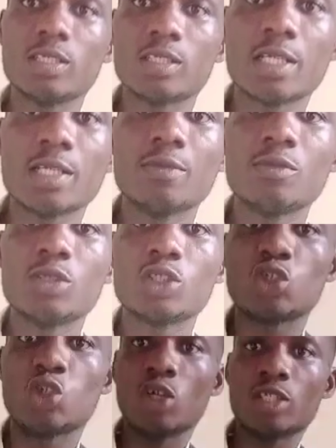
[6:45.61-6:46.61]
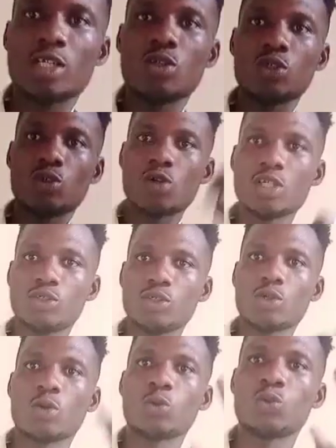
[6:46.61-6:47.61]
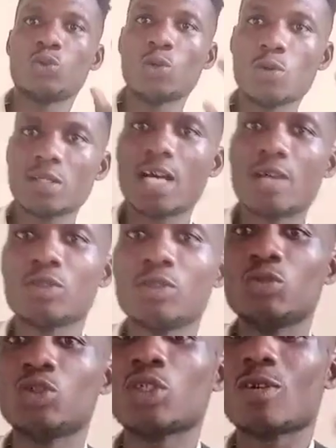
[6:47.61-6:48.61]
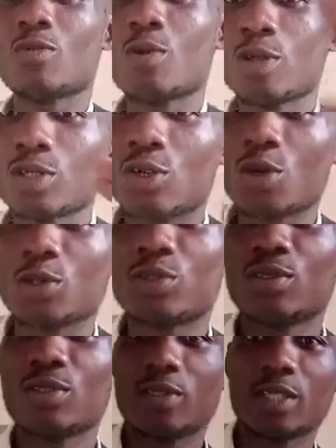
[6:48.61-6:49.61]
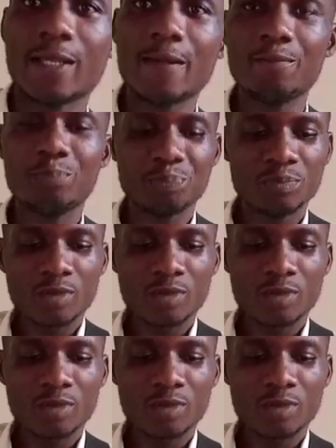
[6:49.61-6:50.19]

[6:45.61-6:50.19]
Okay. Slot the note going to your do now. This is your one chord. Okay.